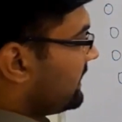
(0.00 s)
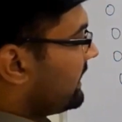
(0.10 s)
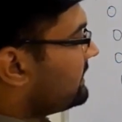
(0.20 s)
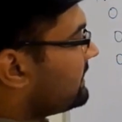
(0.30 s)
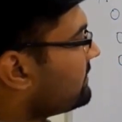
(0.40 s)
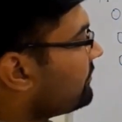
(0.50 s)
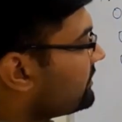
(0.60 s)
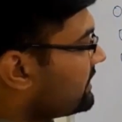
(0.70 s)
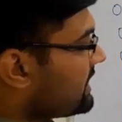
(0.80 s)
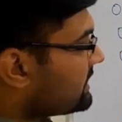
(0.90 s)
And then for
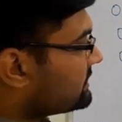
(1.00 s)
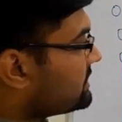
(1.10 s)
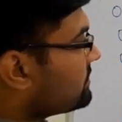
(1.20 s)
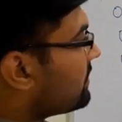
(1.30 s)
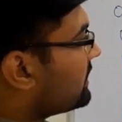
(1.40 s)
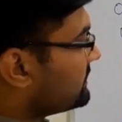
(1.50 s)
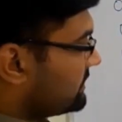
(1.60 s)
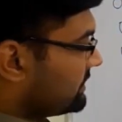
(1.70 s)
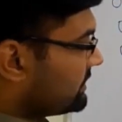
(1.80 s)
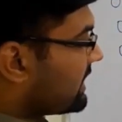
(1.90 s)
the next, you want,
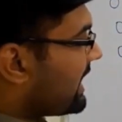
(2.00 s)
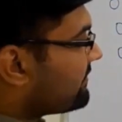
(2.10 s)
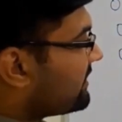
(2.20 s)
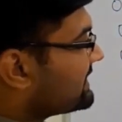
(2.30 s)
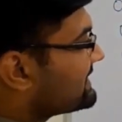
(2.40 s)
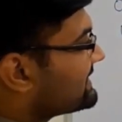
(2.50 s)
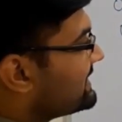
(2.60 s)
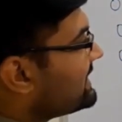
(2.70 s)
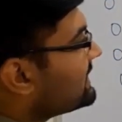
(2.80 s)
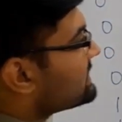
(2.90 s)
you have a
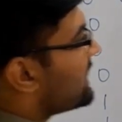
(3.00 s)
C